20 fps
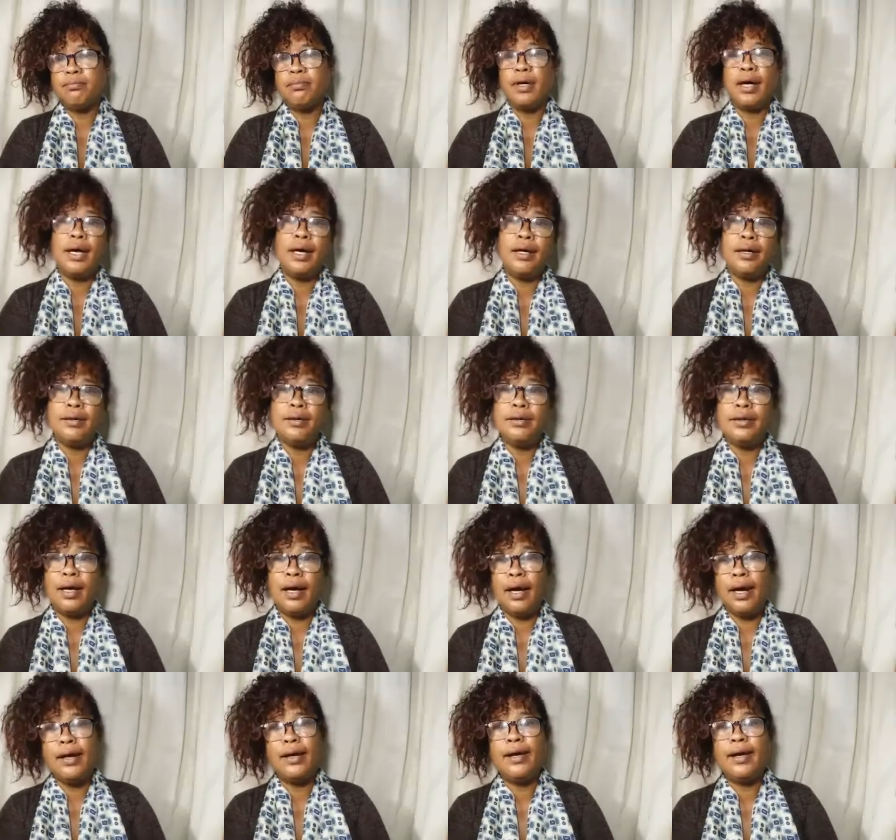but
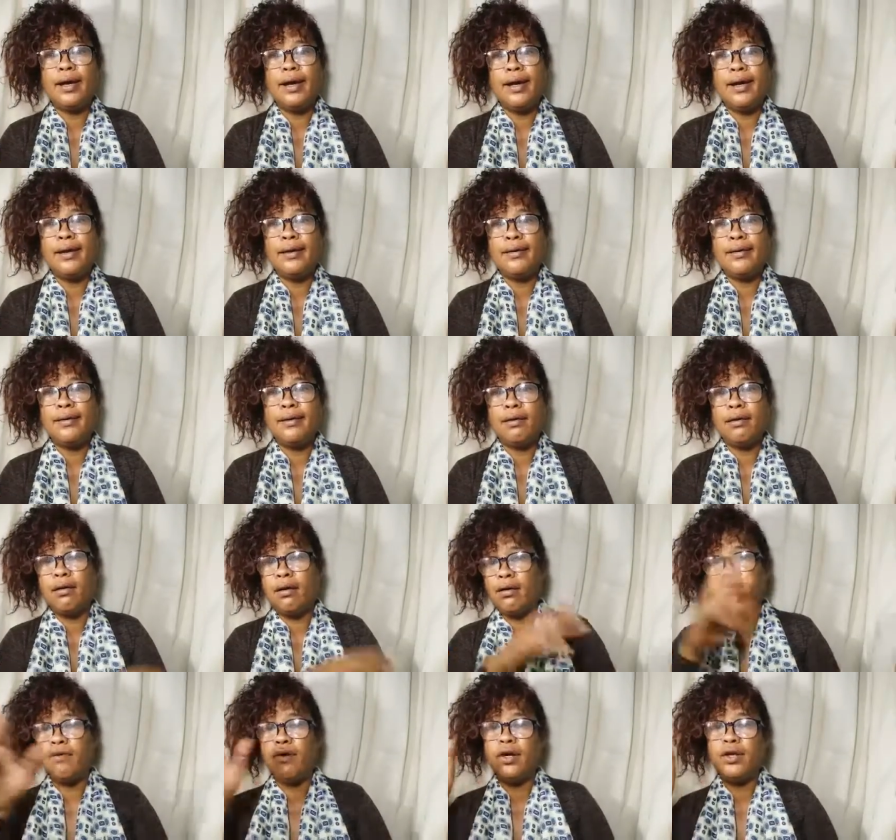I can
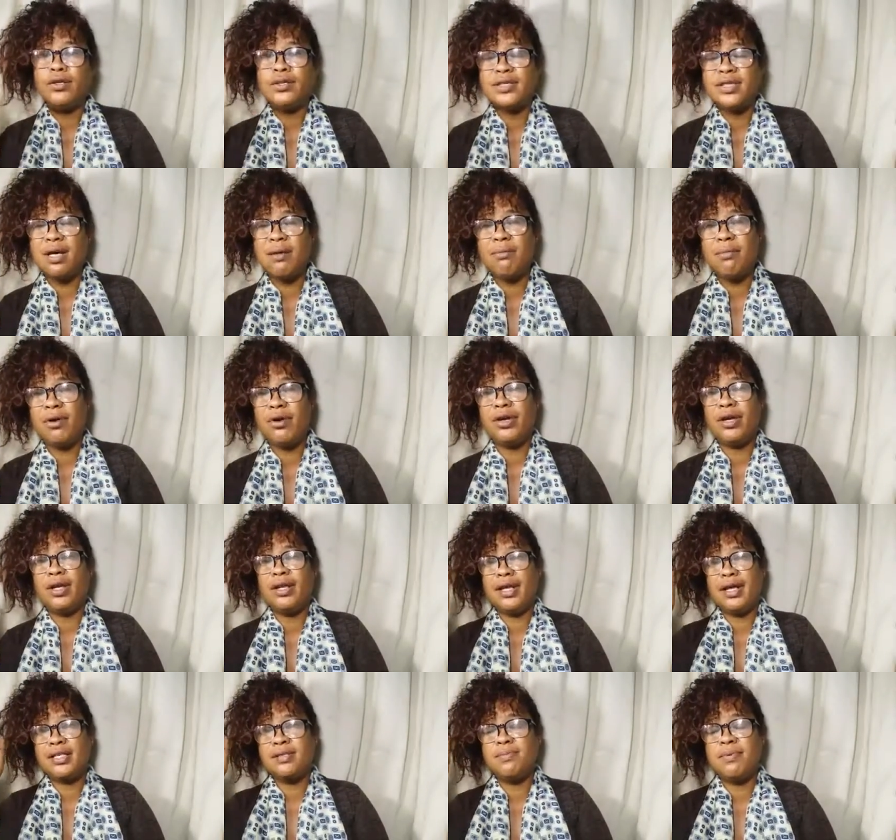go follow
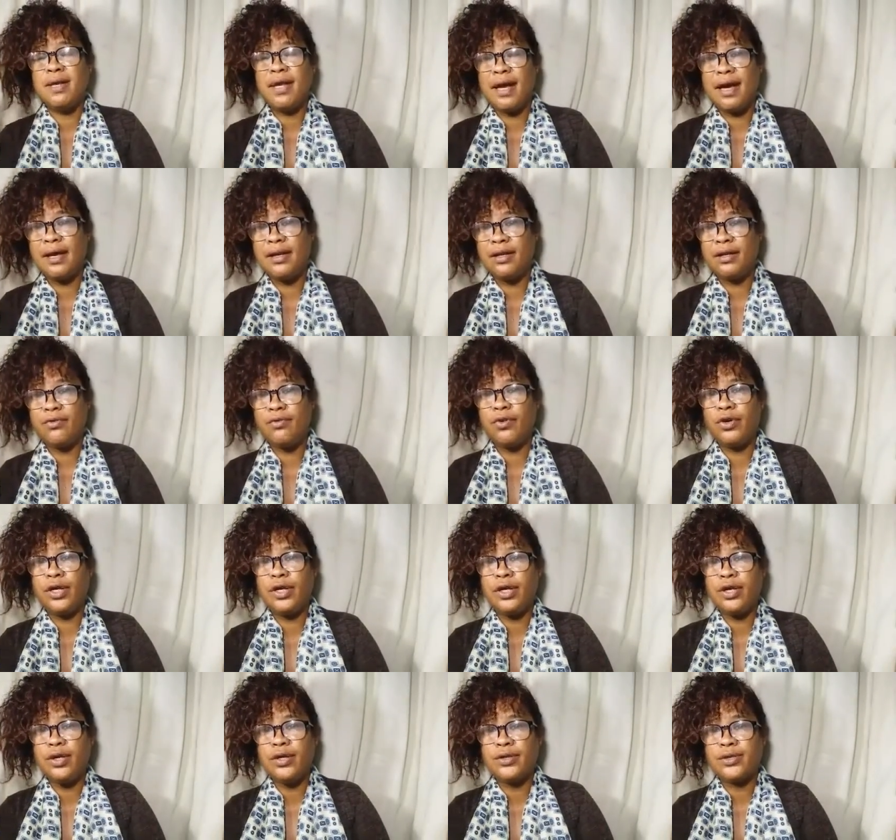somebody that's been at it for
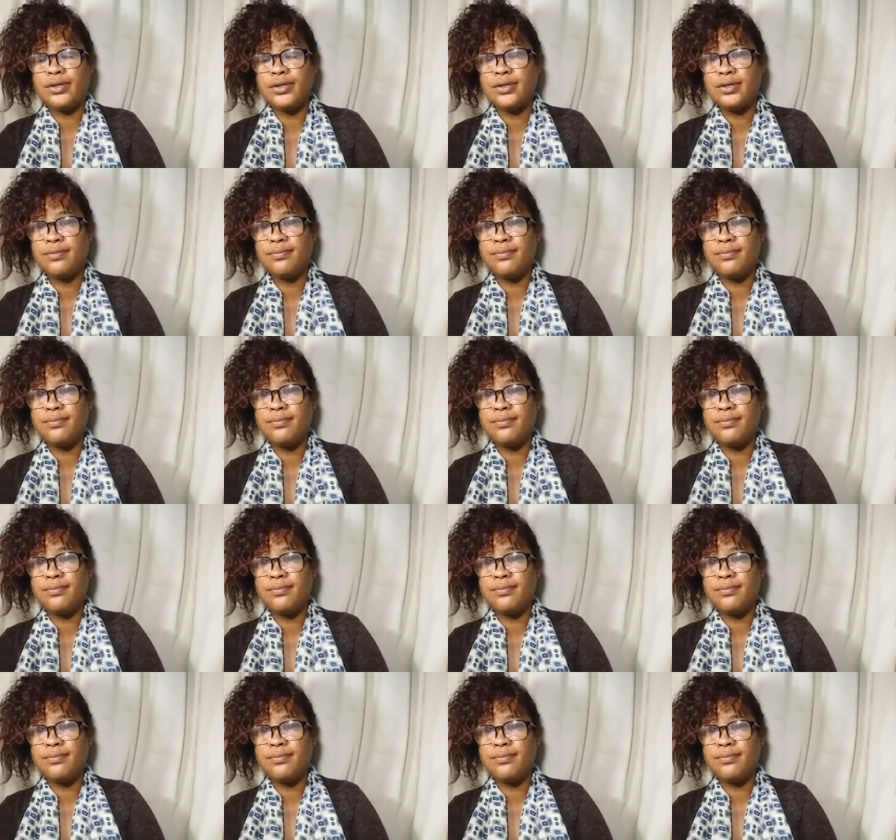years.